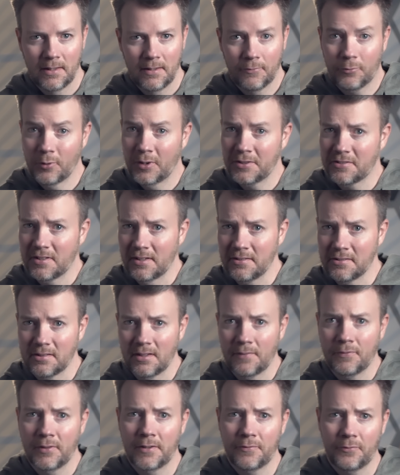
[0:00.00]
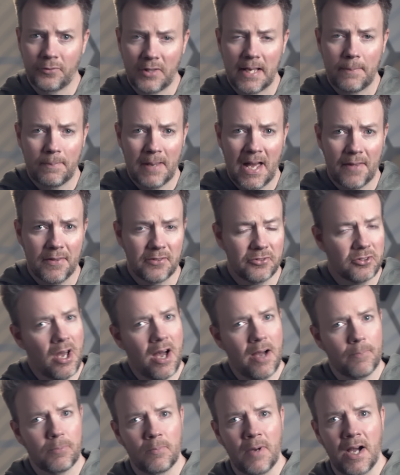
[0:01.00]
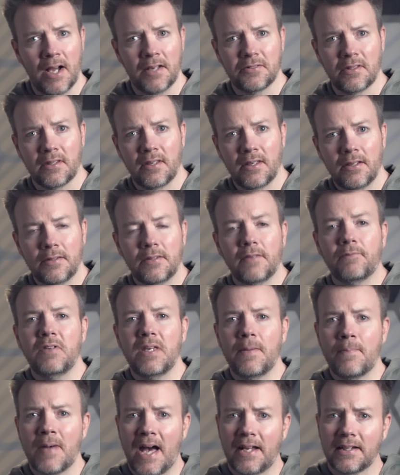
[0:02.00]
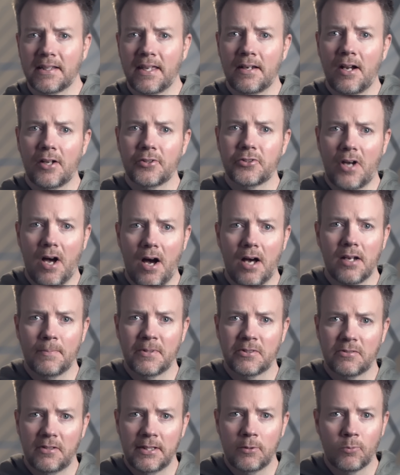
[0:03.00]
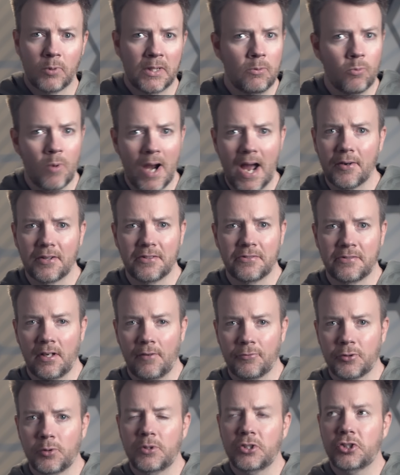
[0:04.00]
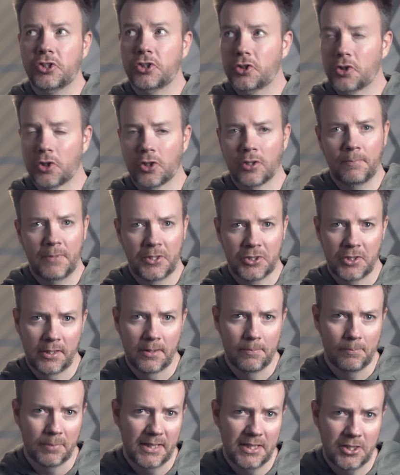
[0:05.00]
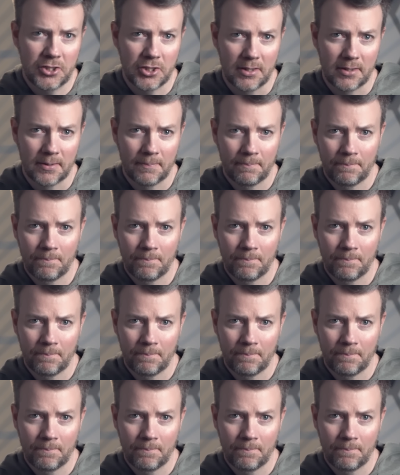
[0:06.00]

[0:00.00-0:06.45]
For instance, if a flight path is compromised, the VBAT can autonomously reroute itself to ensure mission completion.